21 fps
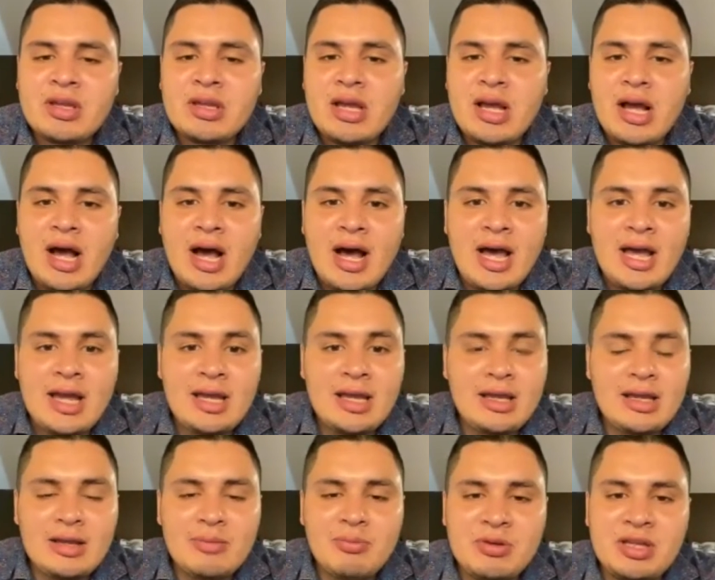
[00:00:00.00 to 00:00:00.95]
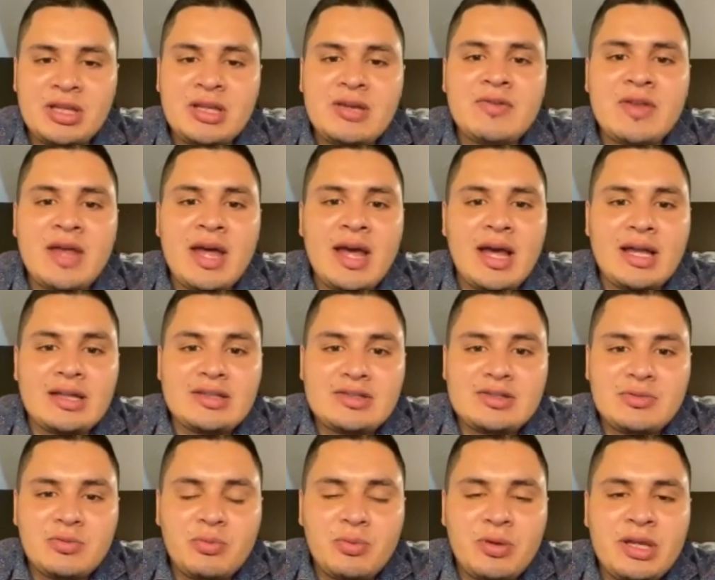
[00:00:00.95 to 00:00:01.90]
I believe that
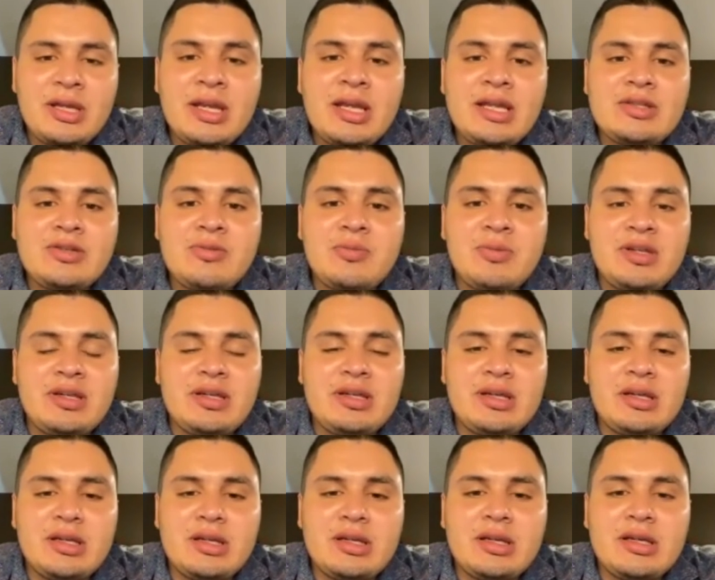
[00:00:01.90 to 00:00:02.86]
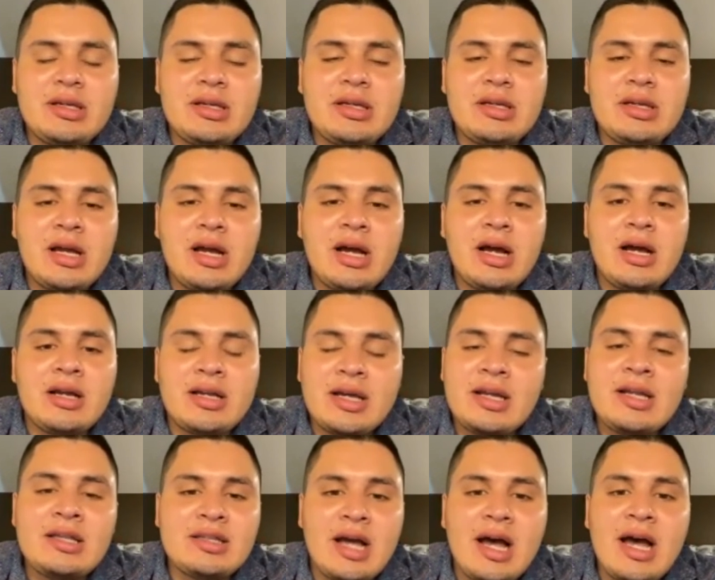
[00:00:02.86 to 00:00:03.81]
we need to be
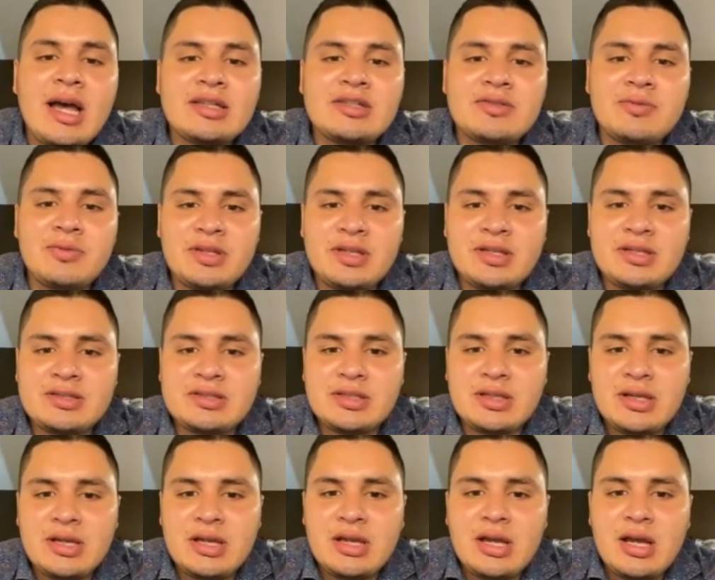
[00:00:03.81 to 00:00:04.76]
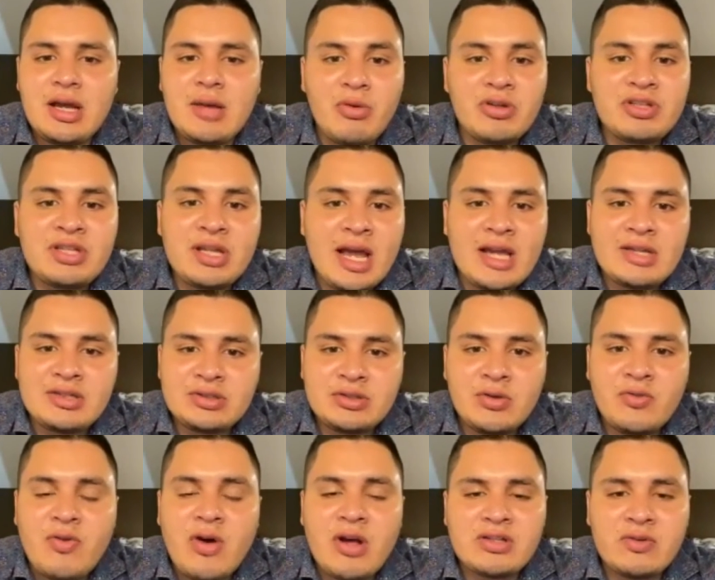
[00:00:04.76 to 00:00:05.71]
cutting ties with these
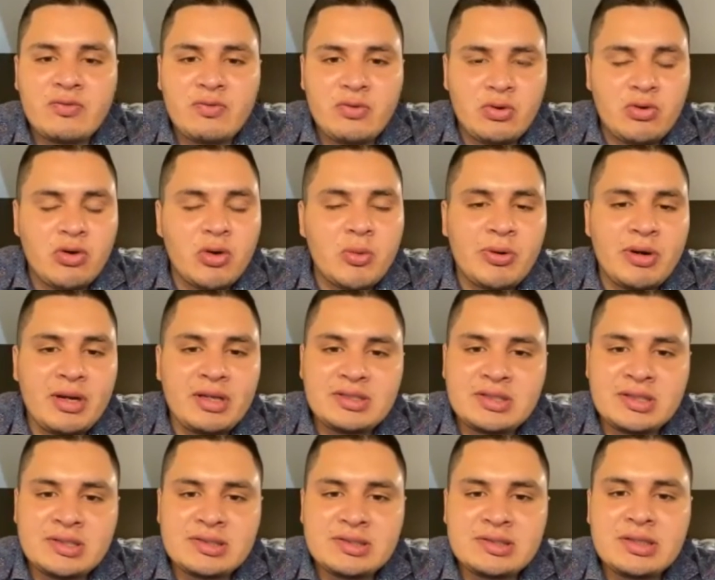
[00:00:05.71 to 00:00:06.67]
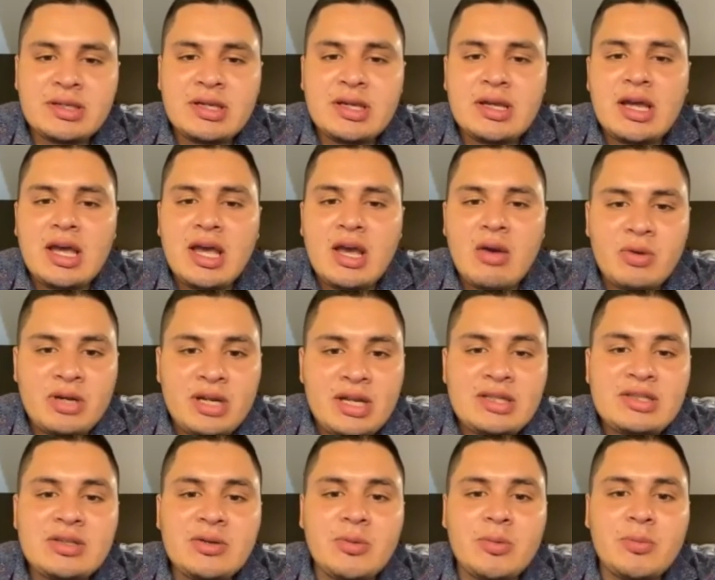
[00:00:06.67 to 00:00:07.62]
multinational fossil fuel corporations, and we need
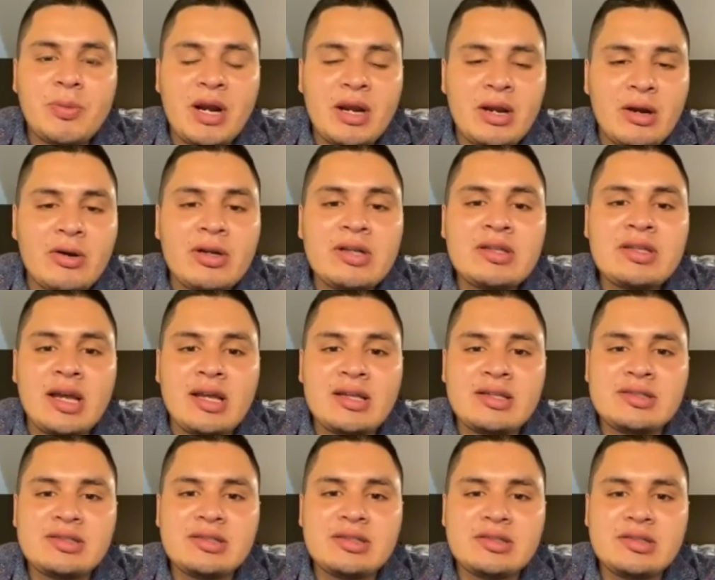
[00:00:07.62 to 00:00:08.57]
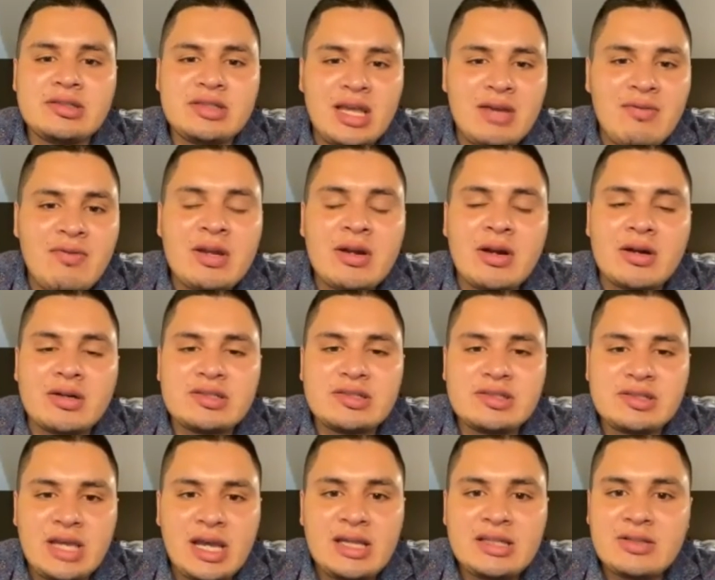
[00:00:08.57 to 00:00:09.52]
to prioritize saving our
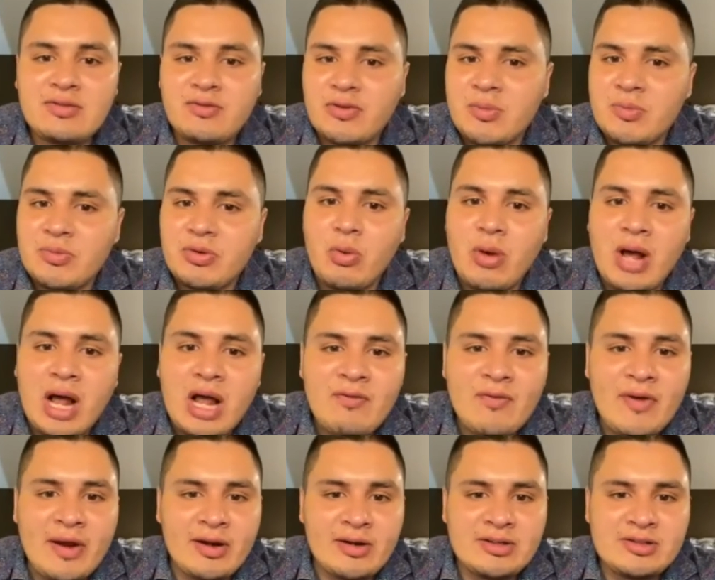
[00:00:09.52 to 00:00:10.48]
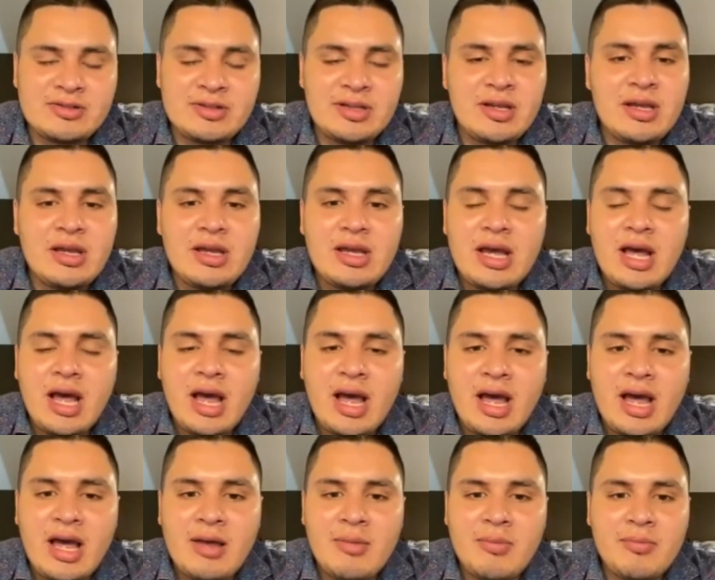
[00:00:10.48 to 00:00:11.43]
state from the wildfires.
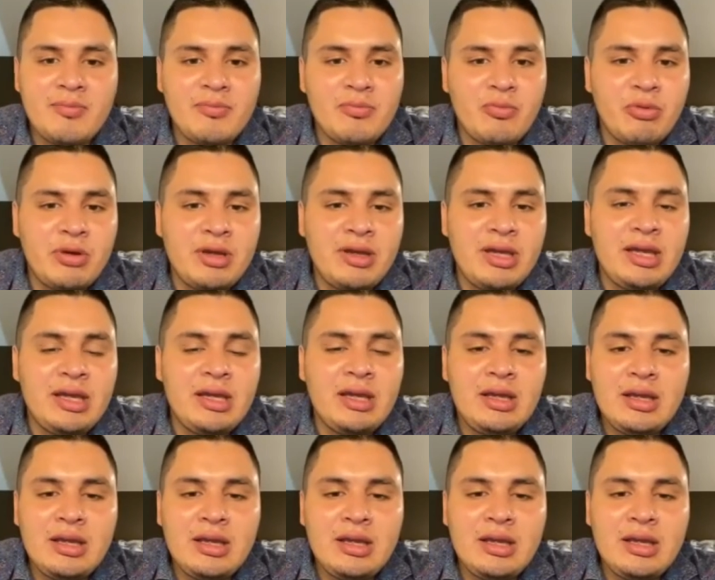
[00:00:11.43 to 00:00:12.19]
We